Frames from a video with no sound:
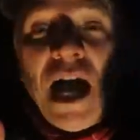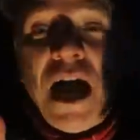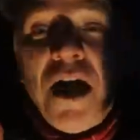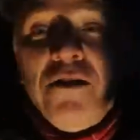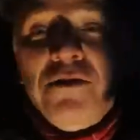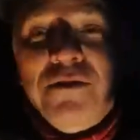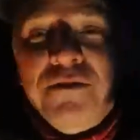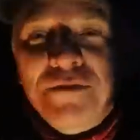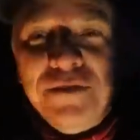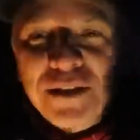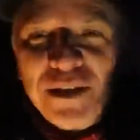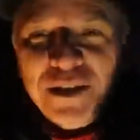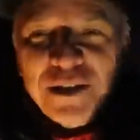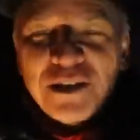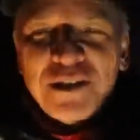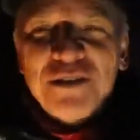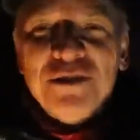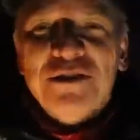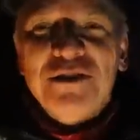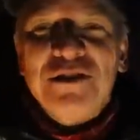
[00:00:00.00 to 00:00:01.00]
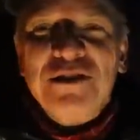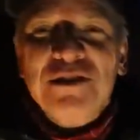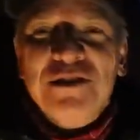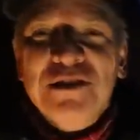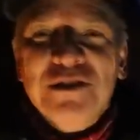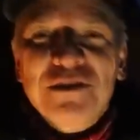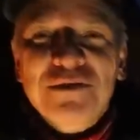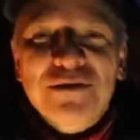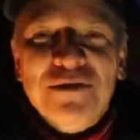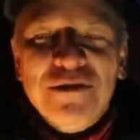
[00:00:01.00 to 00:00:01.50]
out of here
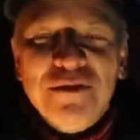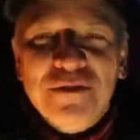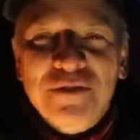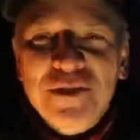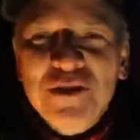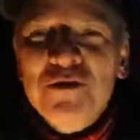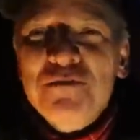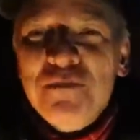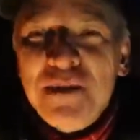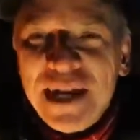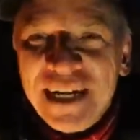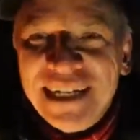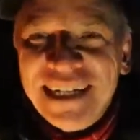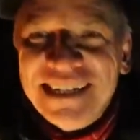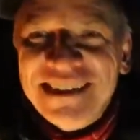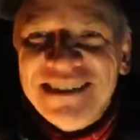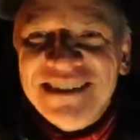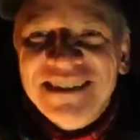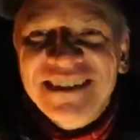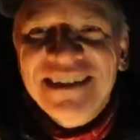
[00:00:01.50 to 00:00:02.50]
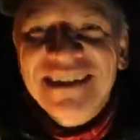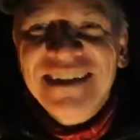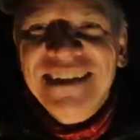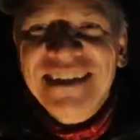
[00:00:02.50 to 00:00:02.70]
for a few minutes.